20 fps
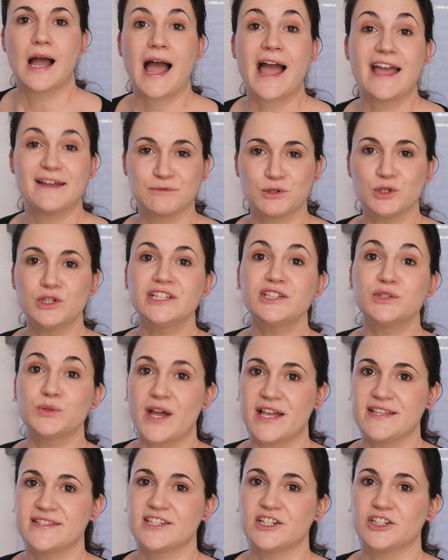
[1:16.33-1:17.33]
I'm going to
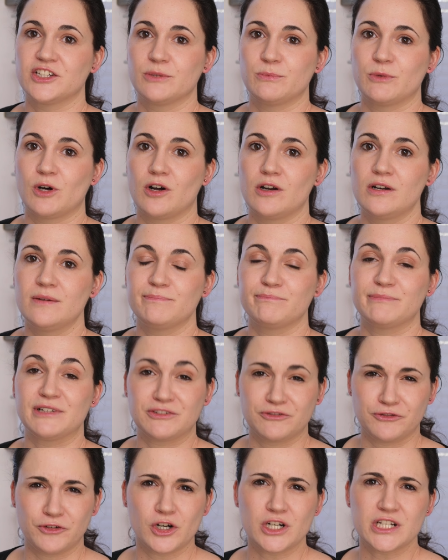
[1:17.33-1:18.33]
answer them all,
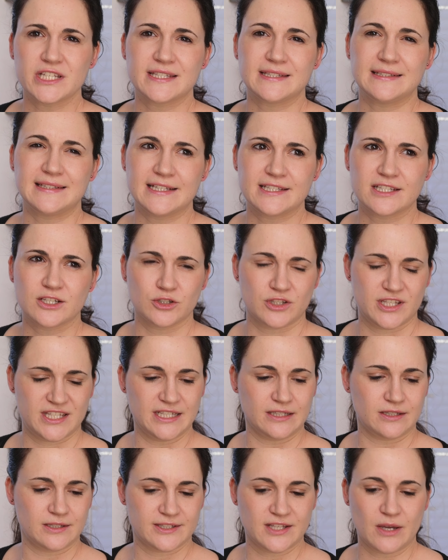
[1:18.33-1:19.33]
but first let's go
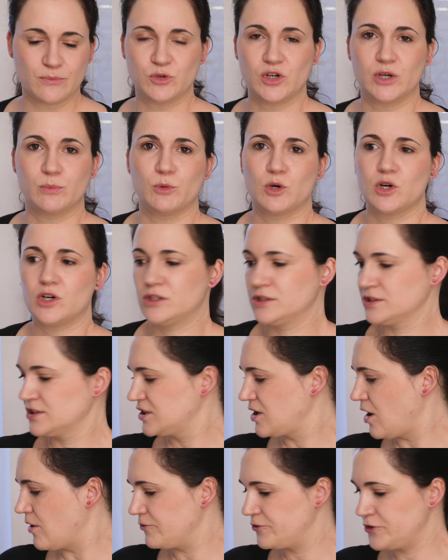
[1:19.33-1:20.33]
sit somewhere more
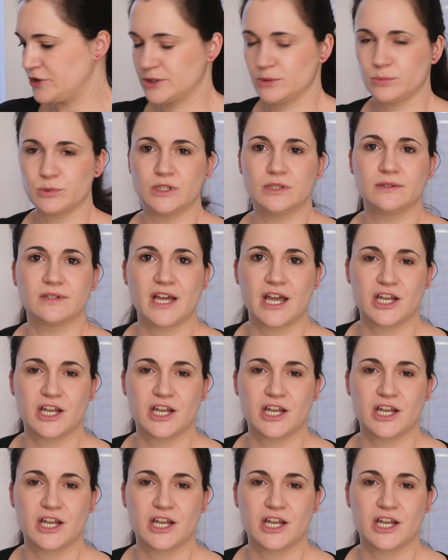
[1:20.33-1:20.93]
comfortable.